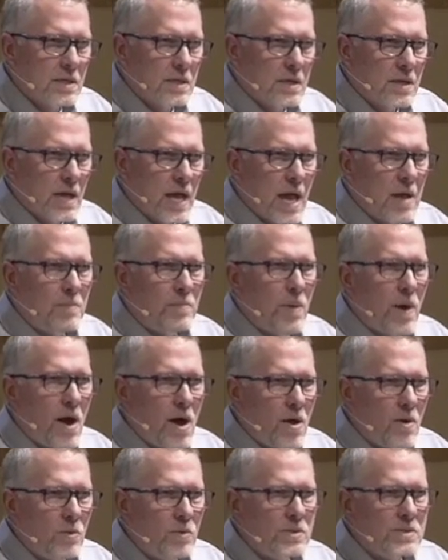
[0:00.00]
And
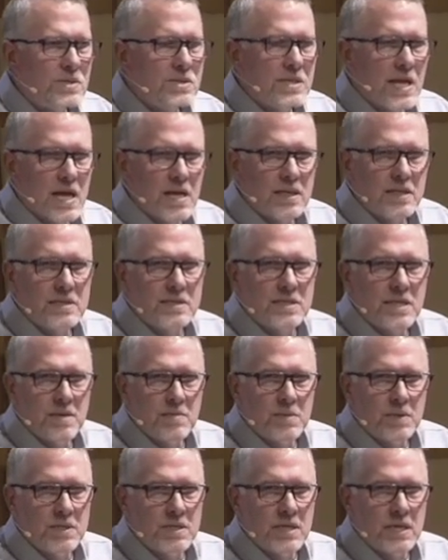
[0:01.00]
Paul was telling
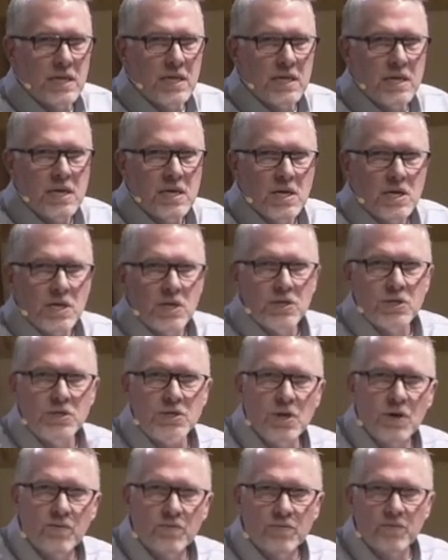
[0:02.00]
Timothy,
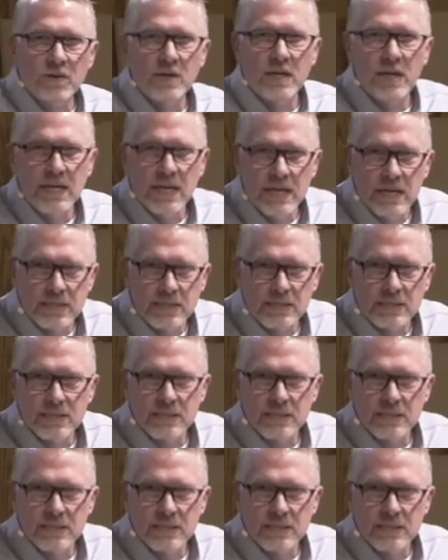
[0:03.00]
don't forget it.